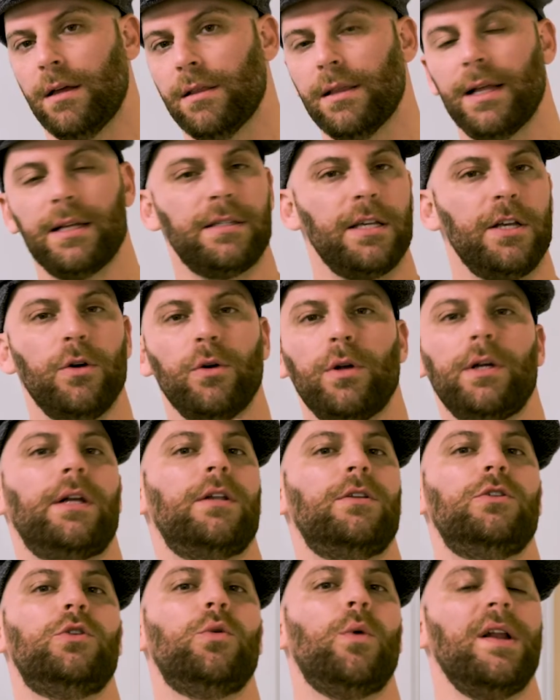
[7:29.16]
Let's say you're only
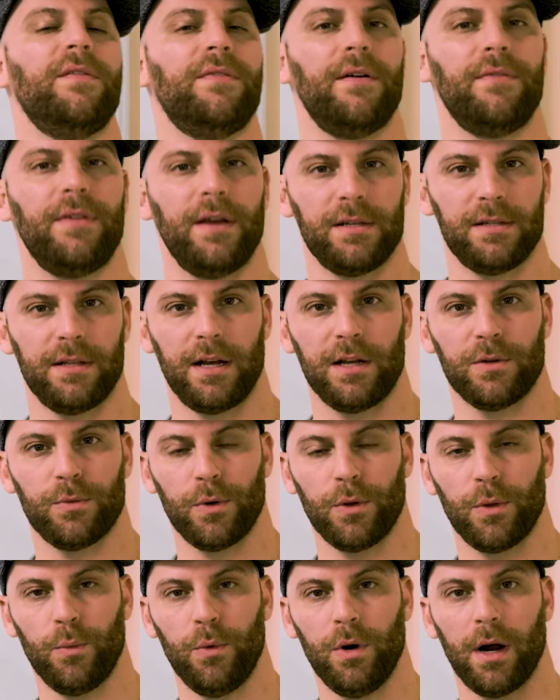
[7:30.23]
gonna do $25,000
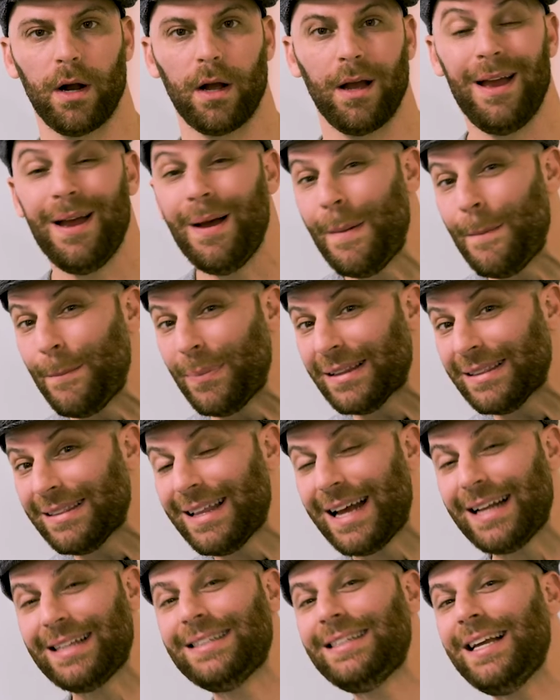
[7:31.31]
worth of work. But
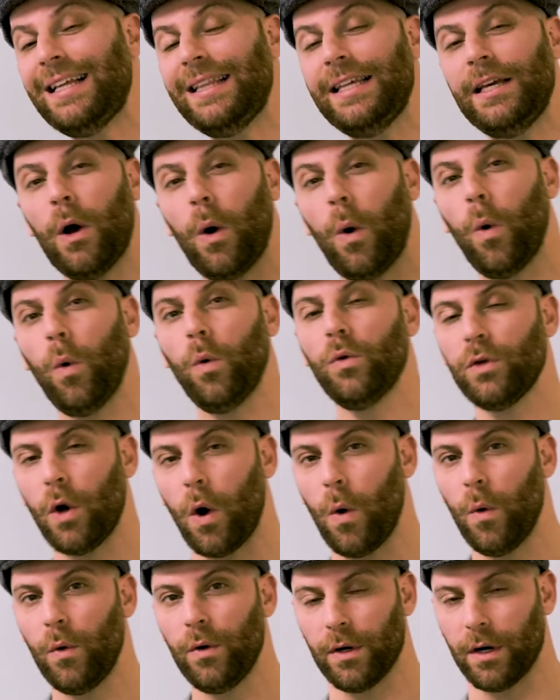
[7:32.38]
let's say the old
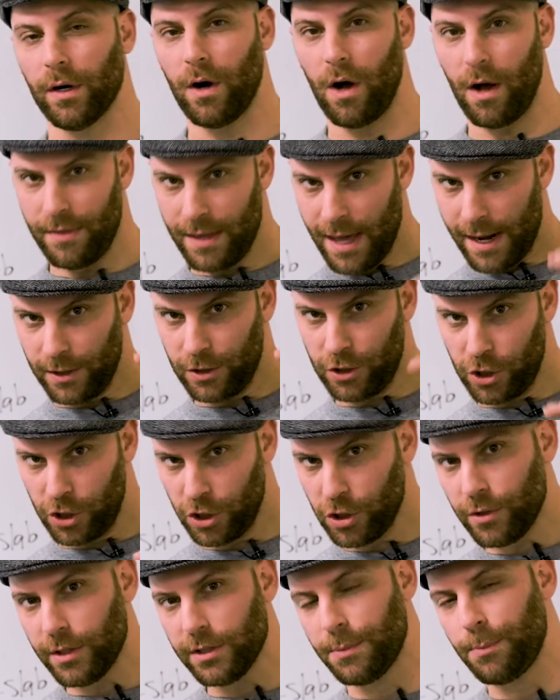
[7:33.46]
owner on that
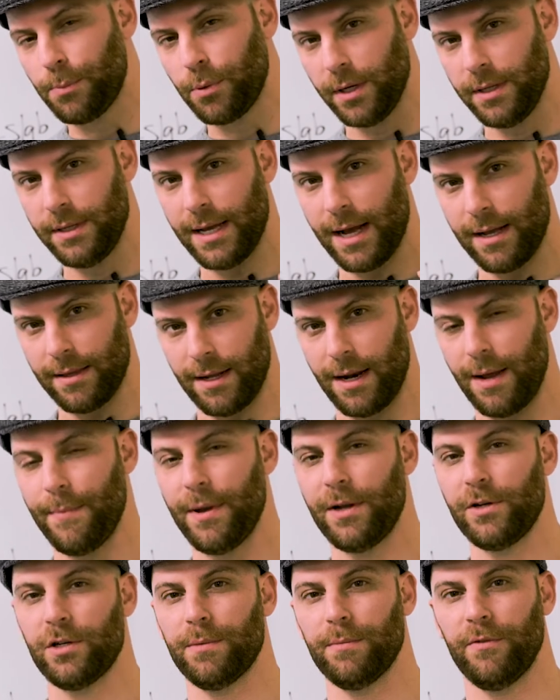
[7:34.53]
insurance printout that I
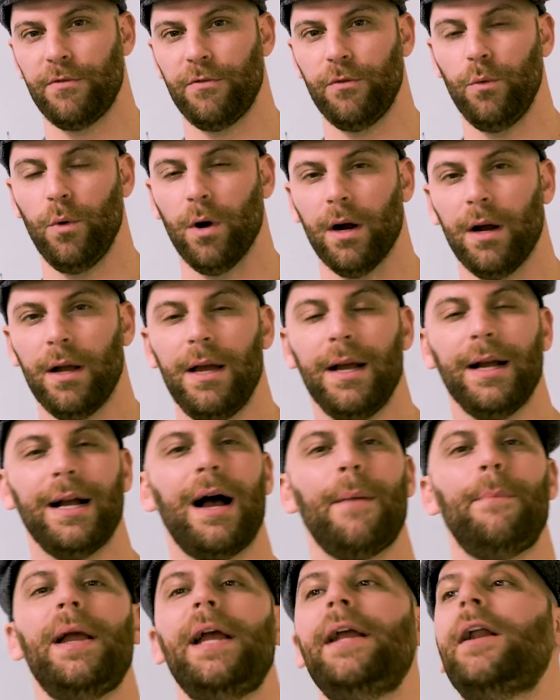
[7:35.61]
mentioned before
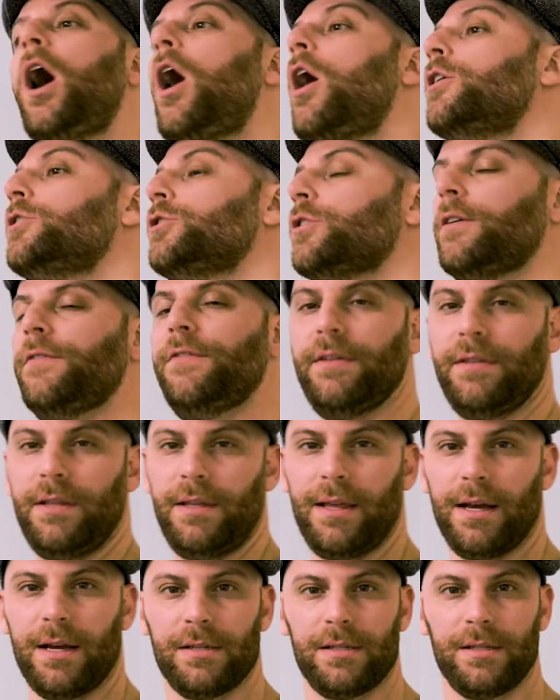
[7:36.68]
got paid
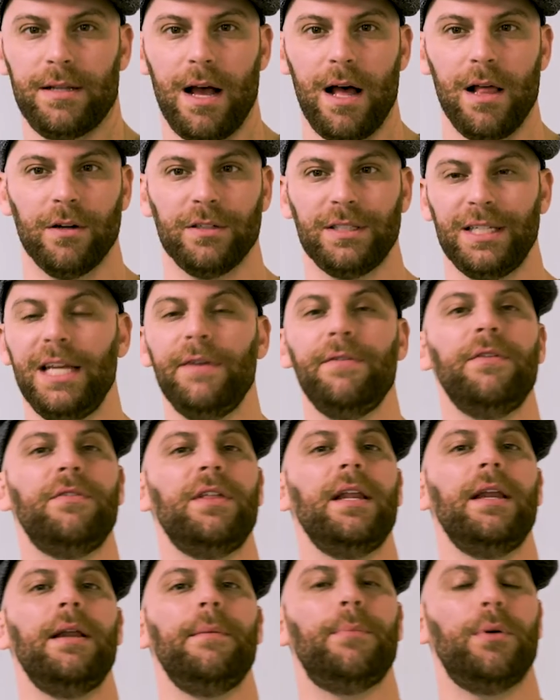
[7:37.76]
$150,000, even if
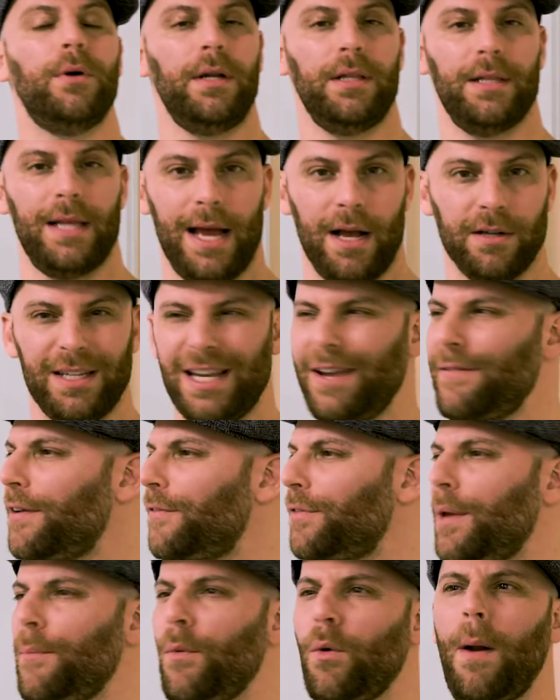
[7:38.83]
they didn't put it in the house, even
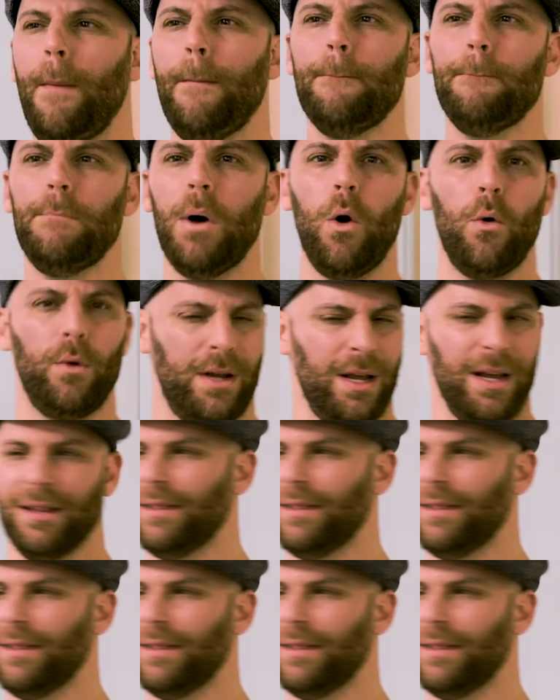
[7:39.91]
if they bought a boat,